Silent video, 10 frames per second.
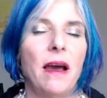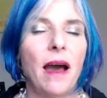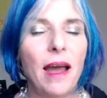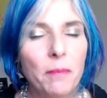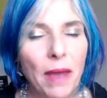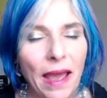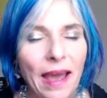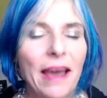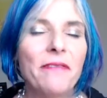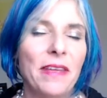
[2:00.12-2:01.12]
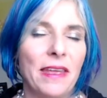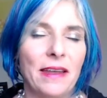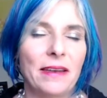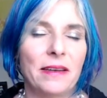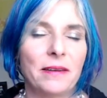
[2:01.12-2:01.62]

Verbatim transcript: I'm having it.